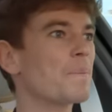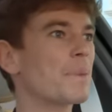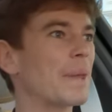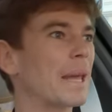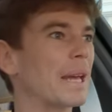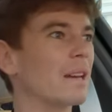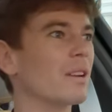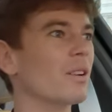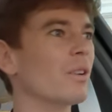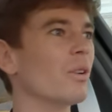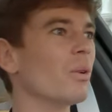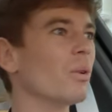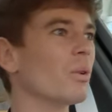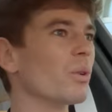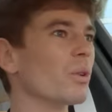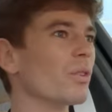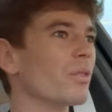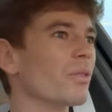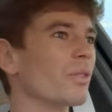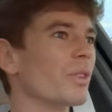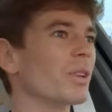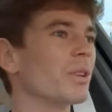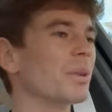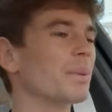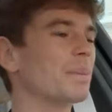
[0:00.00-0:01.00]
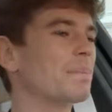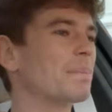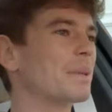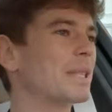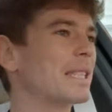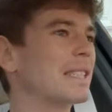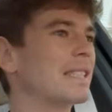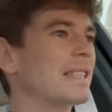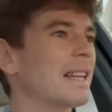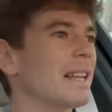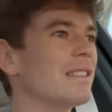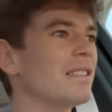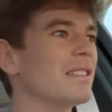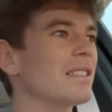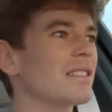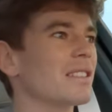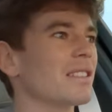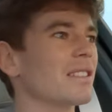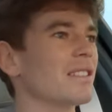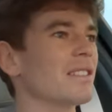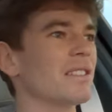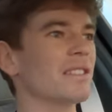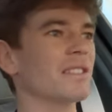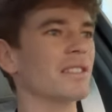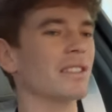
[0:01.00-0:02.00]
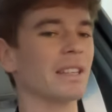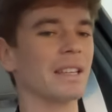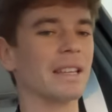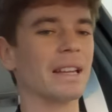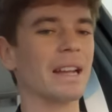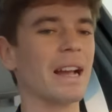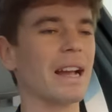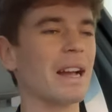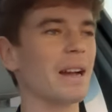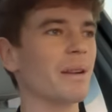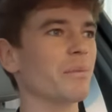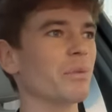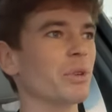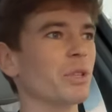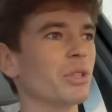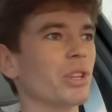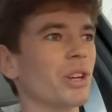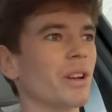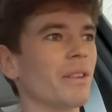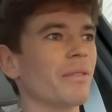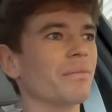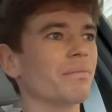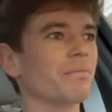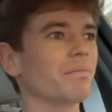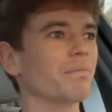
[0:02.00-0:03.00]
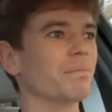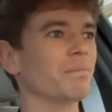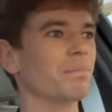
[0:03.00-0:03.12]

and all of the sensors and cameras you have